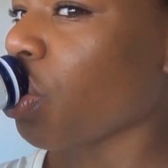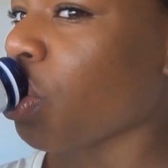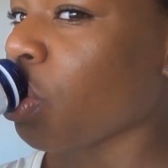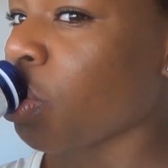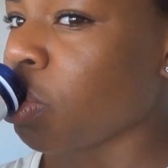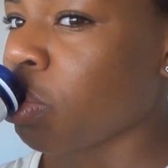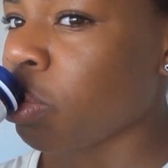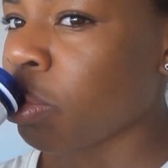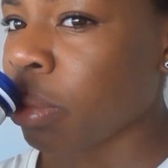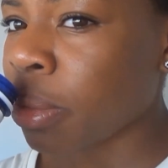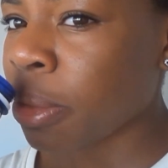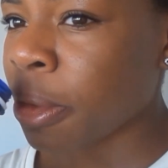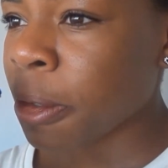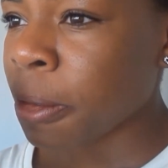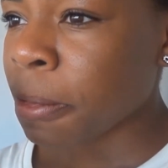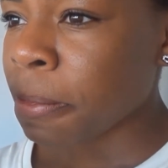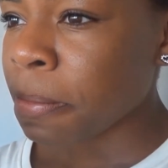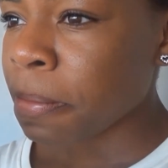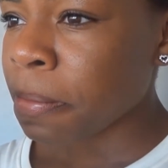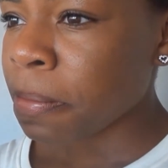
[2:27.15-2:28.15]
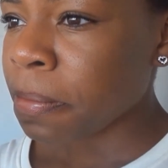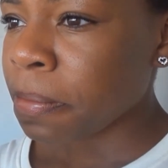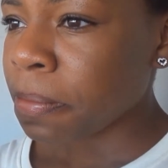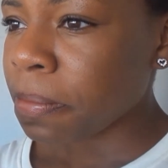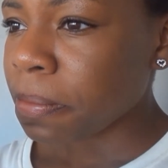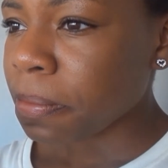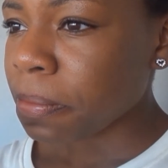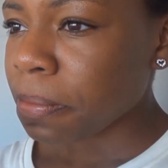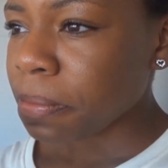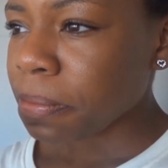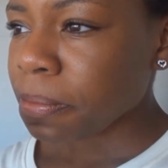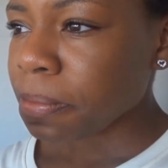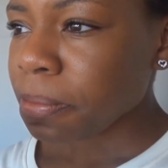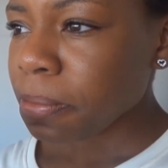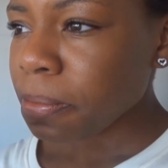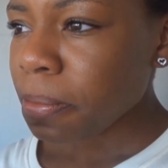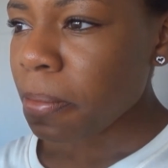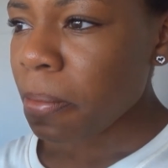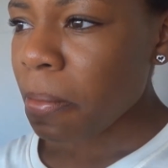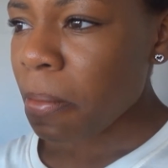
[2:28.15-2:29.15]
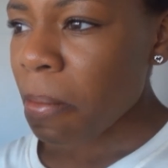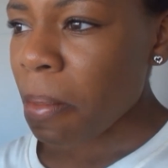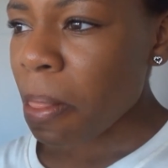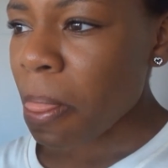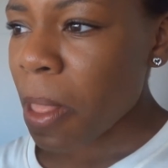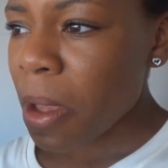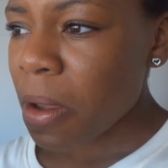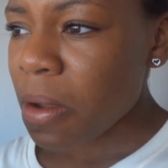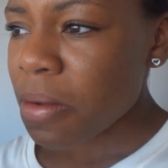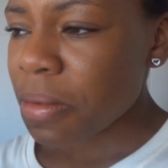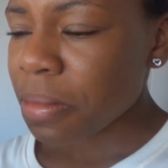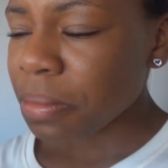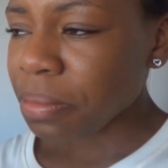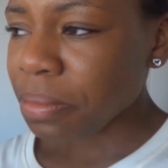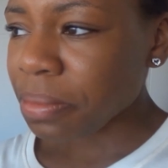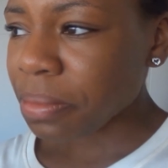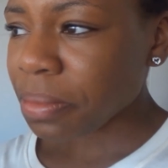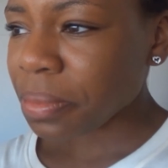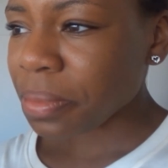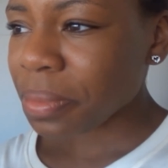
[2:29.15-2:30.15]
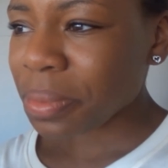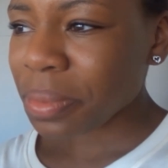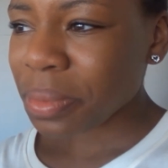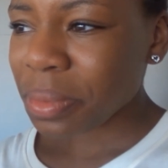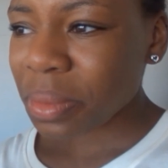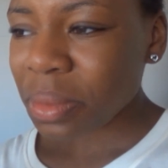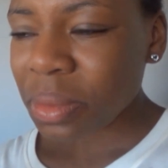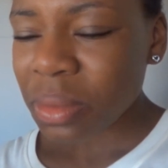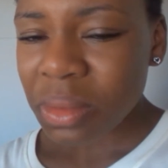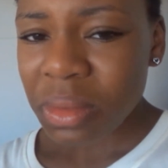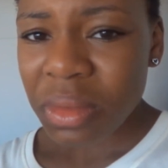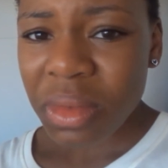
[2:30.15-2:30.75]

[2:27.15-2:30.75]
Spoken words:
(silence)